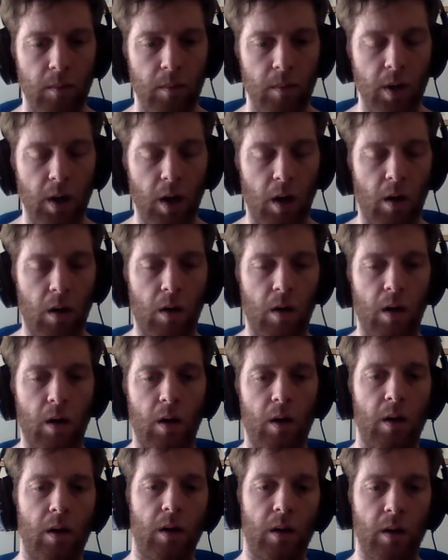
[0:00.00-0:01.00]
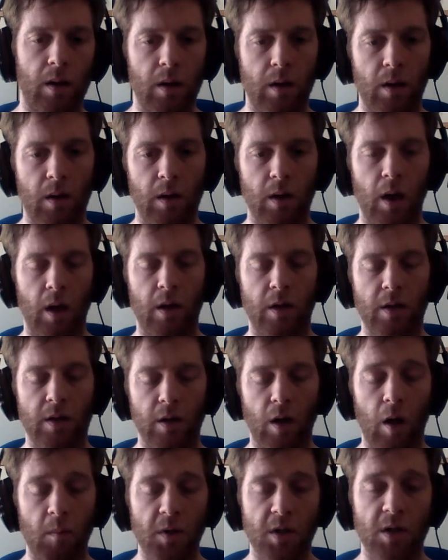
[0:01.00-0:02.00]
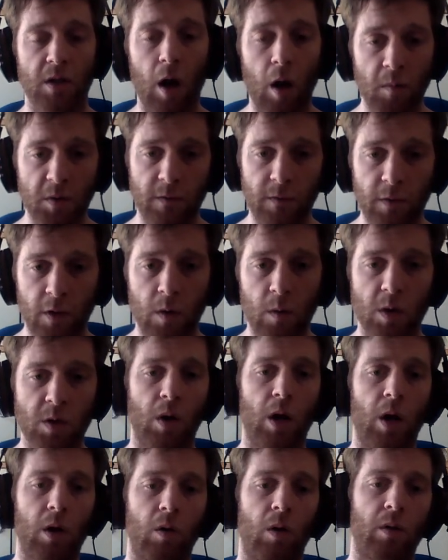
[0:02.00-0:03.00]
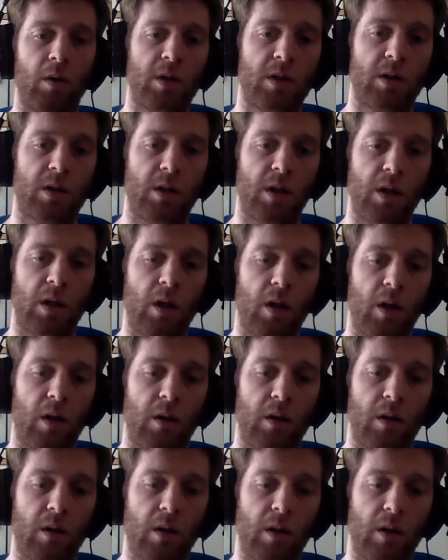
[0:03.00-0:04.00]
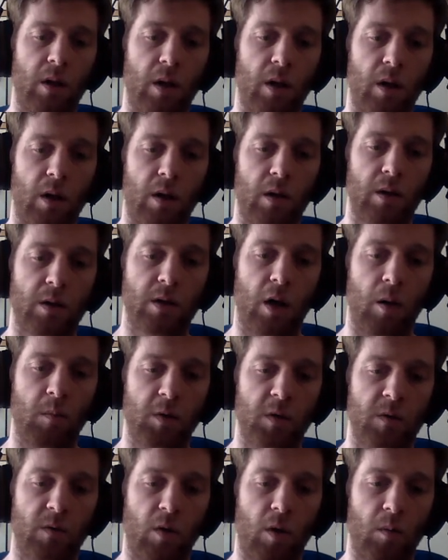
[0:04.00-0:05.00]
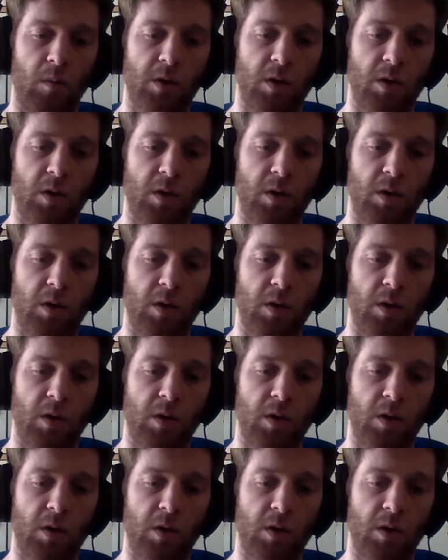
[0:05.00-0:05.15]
The Psalms for You is where I got the Psalms from.